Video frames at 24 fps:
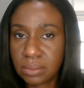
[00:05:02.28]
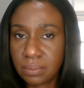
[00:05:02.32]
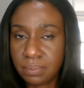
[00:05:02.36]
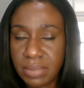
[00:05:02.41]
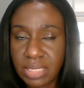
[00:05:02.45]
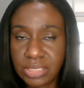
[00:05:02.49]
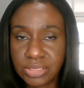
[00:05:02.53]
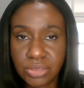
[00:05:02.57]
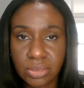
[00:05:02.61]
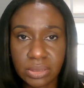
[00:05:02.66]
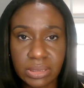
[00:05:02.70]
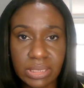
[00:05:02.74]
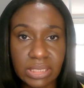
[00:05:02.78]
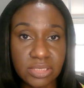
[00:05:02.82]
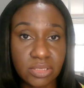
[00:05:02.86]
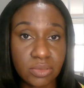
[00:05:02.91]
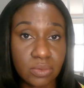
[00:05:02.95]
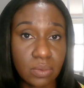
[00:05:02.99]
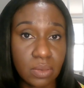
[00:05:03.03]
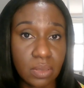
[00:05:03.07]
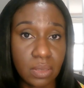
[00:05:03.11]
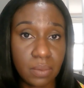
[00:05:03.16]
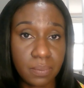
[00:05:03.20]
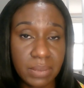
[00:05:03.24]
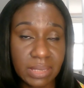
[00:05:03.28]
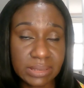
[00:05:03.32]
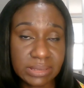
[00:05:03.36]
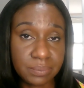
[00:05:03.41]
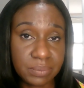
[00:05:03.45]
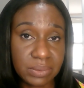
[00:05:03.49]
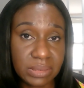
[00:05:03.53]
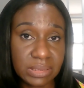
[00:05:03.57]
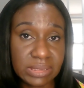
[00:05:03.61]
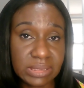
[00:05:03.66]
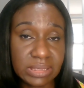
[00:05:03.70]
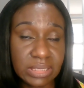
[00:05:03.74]
Major
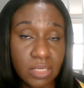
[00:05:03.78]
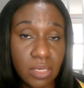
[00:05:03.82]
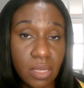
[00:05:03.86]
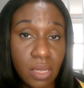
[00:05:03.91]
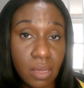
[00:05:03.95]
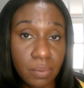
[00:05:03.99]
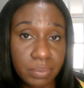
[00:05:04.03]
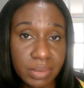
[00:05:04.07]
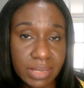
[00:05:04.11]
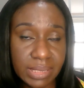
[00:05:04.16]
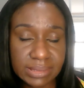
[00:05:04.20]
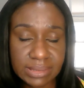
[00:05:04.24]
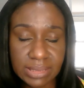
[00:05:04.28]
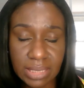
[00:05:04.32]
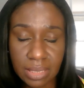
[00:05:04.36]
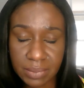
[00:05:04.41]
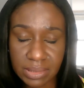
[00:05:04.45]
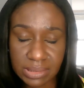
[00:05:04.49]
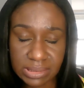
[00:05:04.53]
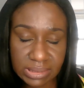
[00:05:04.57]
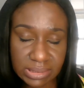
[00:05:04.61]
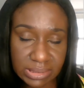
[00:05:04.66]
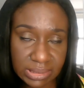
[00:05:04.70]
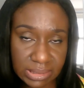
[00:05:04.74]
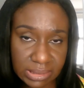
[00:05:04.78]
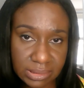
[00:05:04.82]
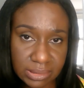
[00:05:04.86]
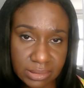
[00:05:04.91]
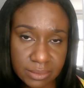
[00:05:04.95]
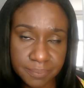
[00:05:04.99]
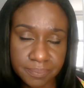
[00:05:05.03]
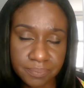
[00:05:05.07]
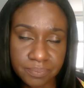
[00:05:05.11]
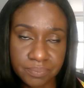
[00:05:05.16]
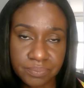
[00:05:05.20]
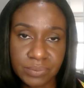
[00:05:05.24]
Histocompatibility Complex MHCs